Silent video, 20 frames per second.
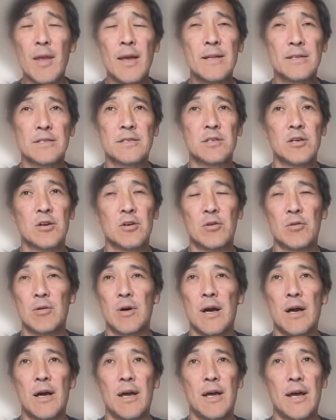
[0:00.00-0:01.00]
And
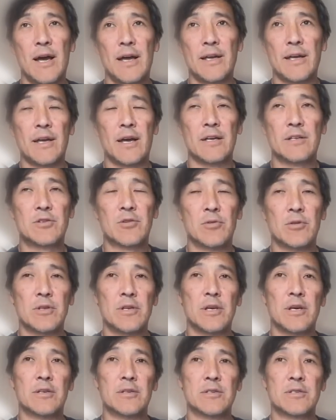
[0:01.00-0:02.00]
so I
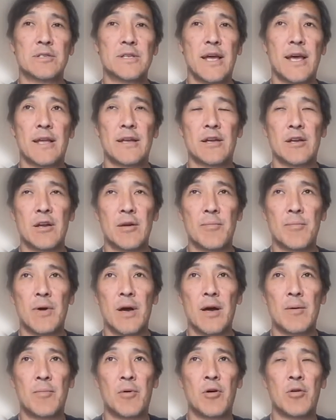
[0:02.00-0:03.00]
totally understand, and
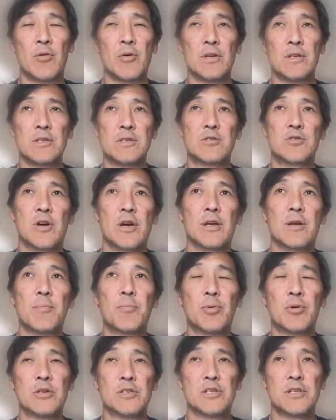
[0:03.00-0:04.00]
I'm always trying to
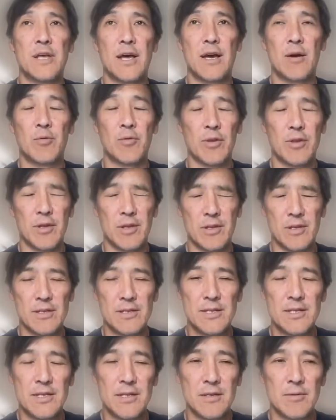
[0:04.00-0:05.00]
push that within the
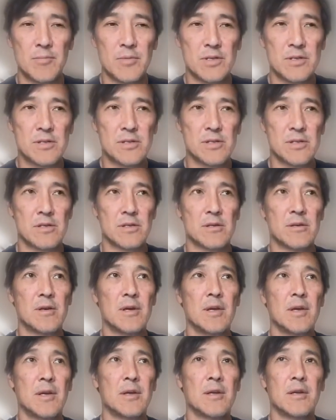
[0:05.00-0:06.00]
team, is to,
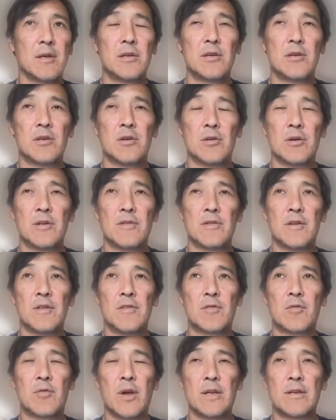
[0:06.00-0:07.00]

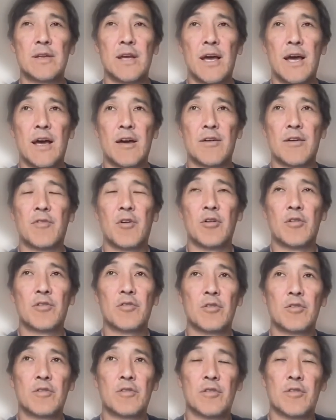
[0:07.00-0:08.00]
it's great to have all
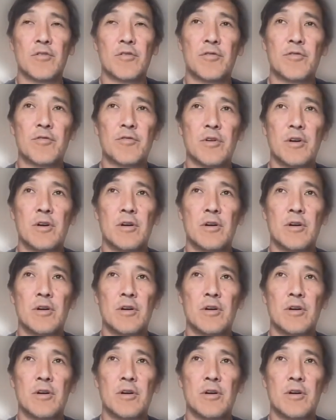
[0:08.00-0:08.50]
sorts of,